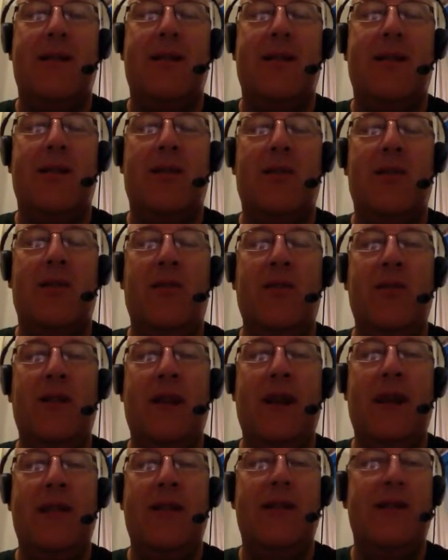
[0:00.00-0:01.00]
You know,
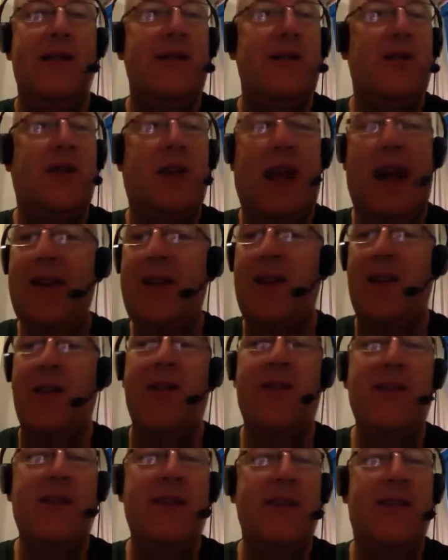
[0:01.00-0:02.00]
you can't
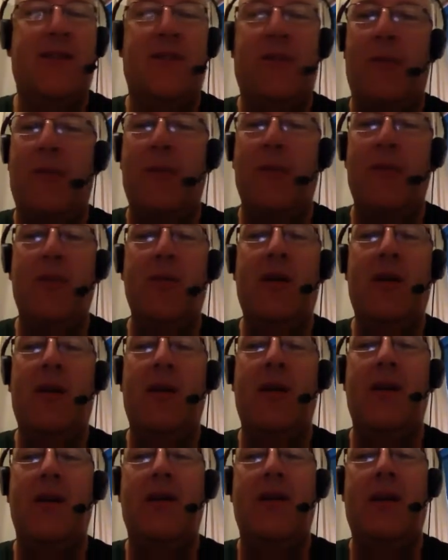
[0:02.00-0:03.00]
learn it from a book.
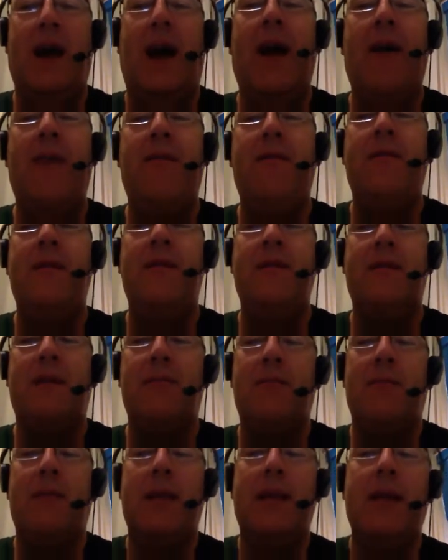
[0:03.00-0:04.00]
You have to
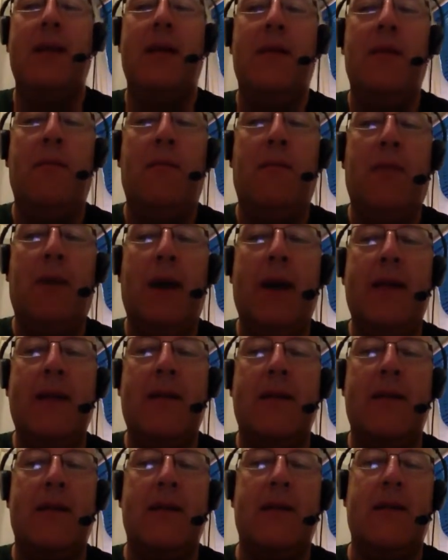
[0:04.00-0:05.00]
simply
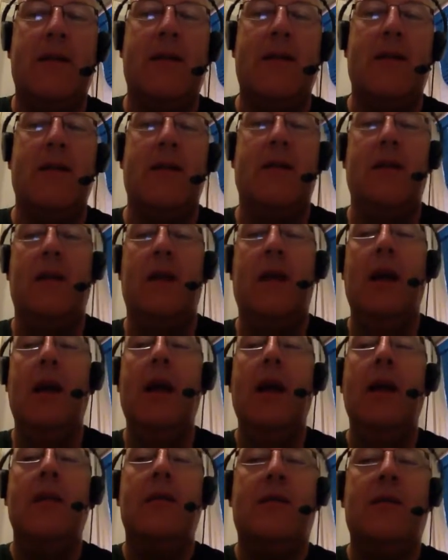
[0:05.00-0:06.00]
practice it.
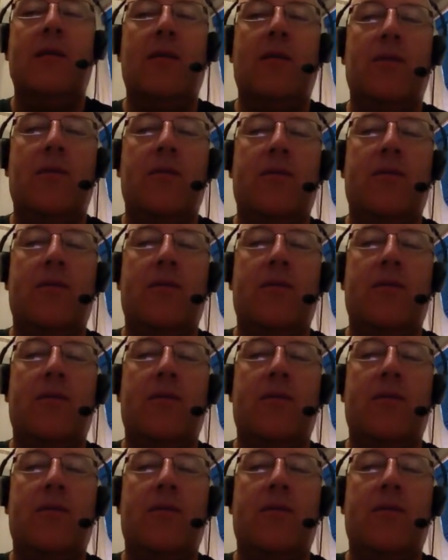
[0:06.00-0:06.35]
So